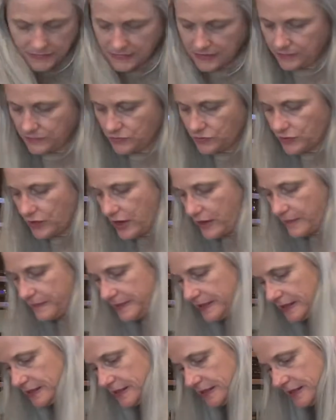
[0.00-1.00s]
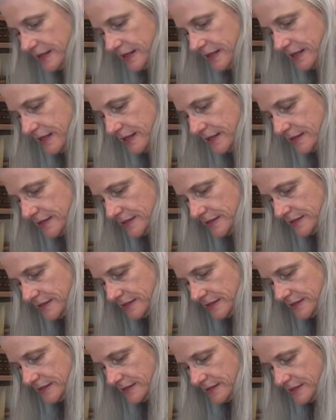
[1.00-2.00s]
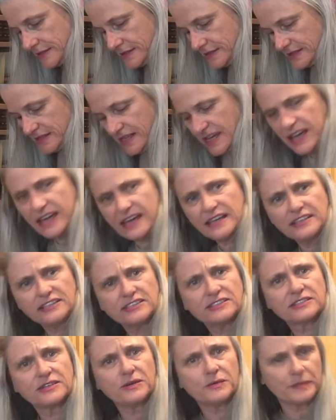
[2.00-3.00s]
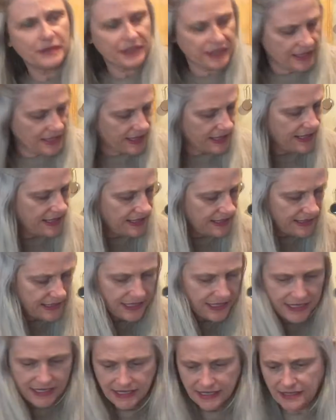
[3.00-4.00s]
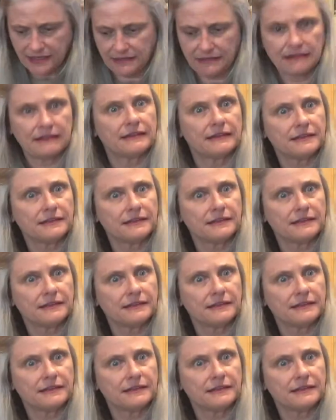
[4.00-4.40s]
I'm dropping things. Yeah, it's just going to be that kind of day, isn't it?